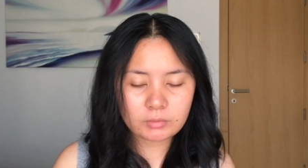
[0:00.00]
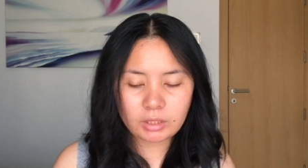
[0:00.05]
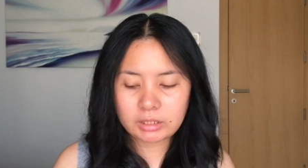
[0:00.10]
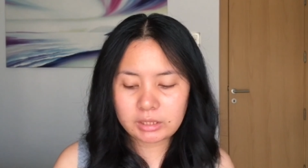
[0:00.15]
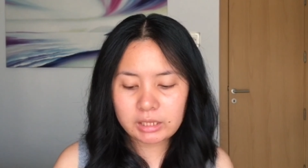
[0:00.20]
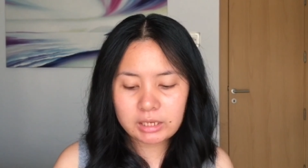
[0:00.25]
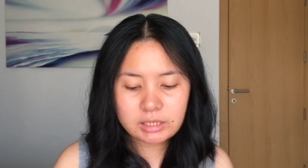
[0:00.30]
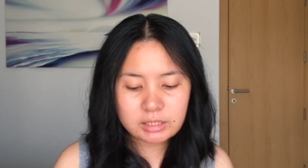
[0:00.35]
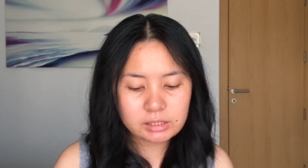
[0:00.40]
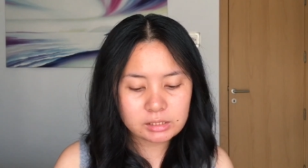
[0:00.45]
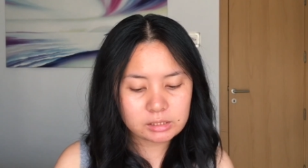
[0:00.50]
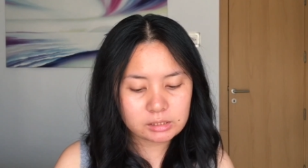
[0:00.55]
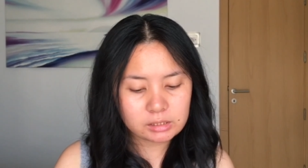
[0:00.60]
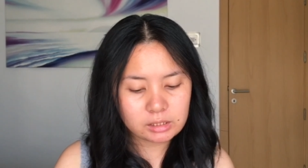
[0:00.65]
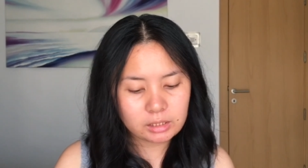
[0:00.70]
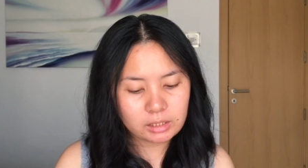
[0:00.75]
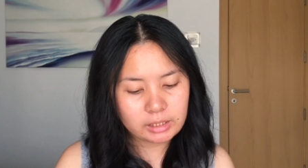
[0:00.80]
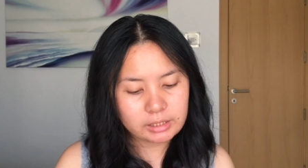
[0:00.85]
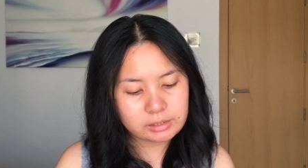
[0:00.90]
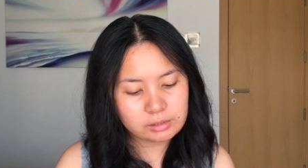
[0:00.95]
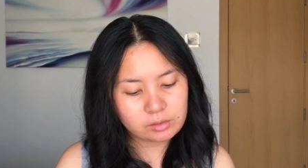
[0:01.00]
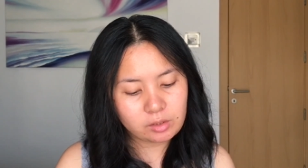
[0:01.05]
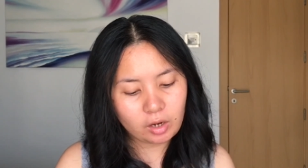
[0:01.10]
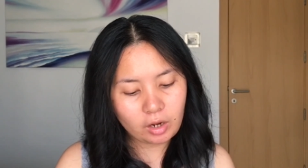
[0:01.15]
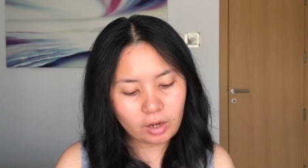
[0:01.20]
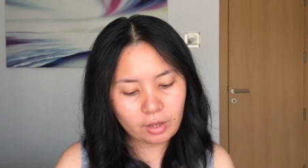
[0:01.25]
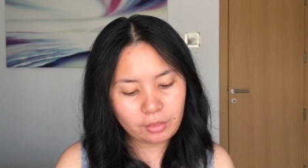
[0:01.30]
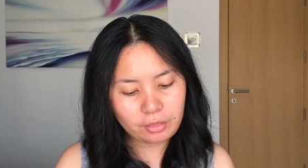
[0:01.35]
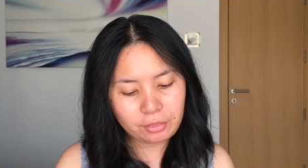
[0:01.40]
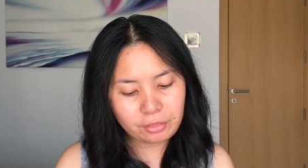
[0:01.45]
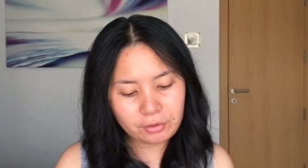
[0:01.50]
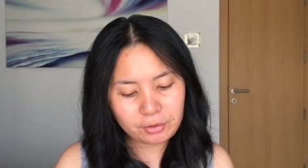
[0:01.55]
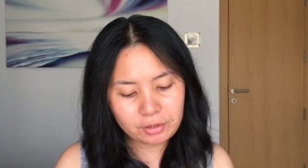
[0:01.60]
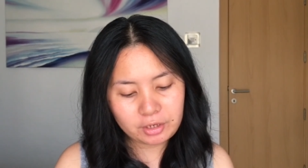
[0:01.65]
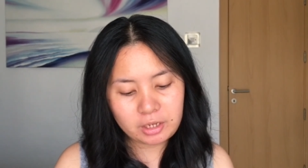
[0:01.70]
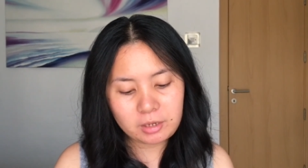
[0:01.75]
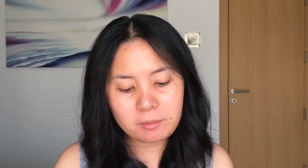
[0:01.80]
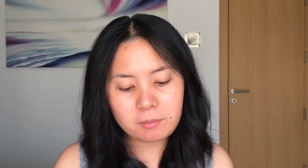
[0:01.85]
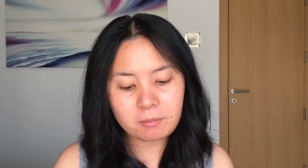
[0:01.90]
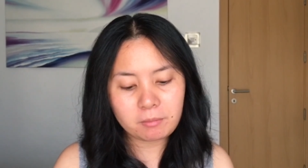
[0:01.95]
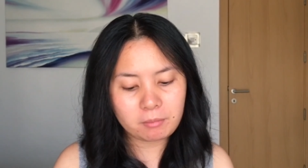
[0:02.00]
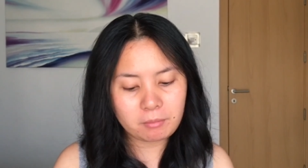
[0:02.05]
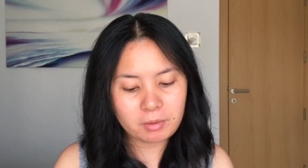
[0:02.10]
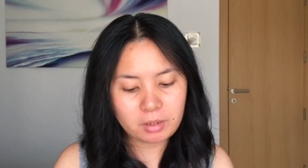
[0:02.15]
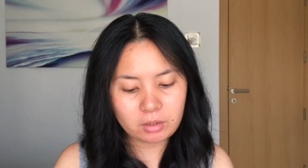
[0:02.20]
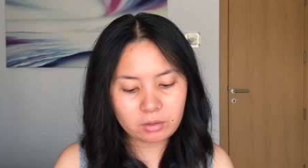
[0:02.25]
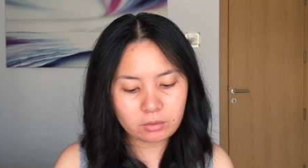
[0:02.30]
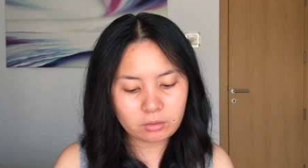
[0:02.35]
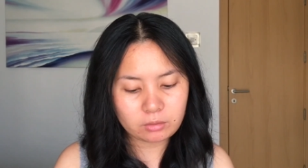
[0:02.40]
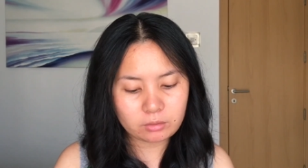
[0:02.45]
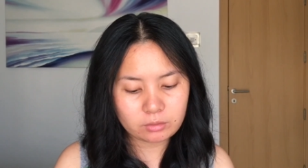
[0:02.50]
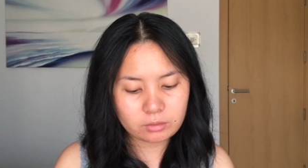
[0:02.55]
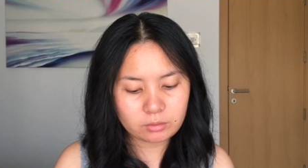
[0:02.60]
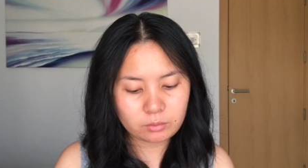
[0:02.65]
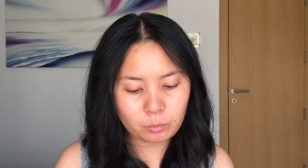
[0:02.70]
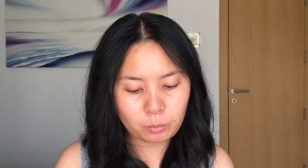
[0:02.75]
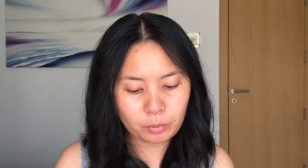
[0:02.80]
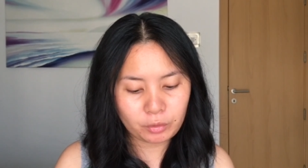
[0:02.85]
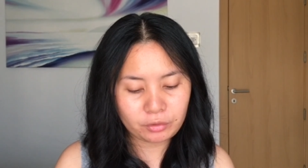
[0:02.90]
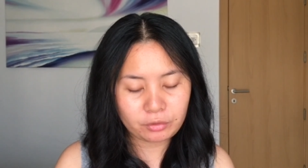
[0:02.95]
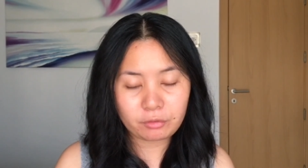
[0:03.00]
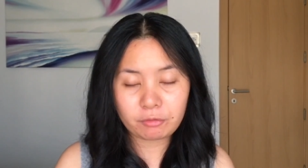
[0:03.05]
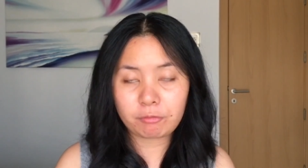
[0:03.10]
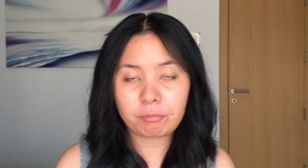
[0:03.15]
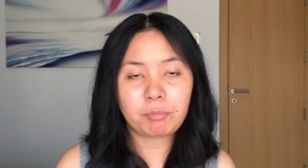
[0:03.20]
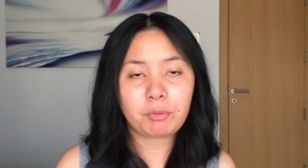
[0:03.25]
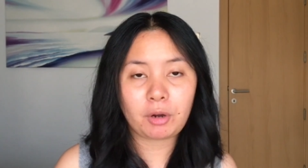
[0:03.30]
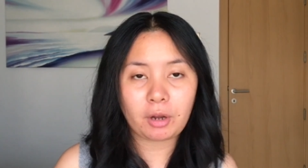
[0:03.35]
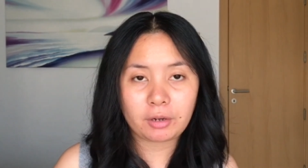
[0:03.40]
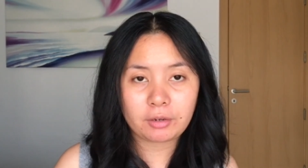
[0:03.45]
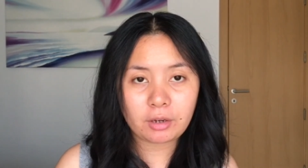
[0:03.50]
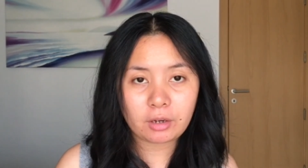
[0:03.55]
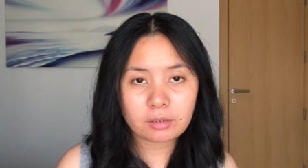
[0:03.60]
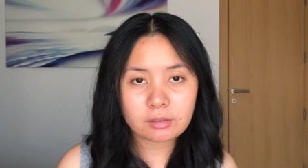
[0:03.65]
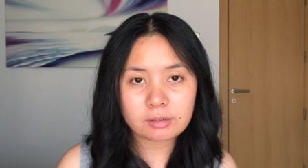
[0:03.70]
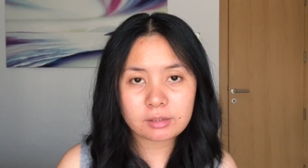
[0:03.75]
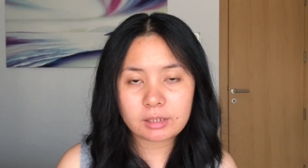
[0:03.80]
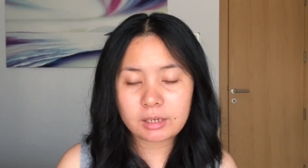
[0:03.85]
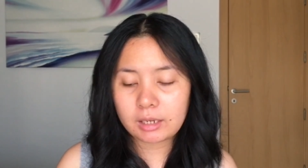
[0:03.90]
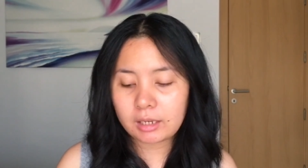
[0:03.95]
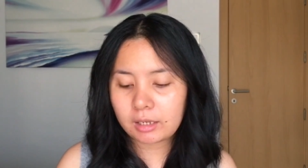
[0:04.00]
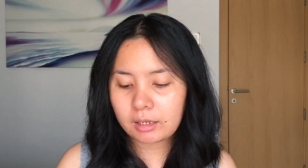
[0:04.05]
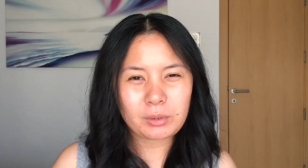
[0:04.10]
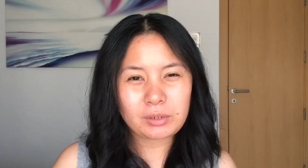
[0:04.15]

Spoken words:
This has got 30 mils worth of products in it,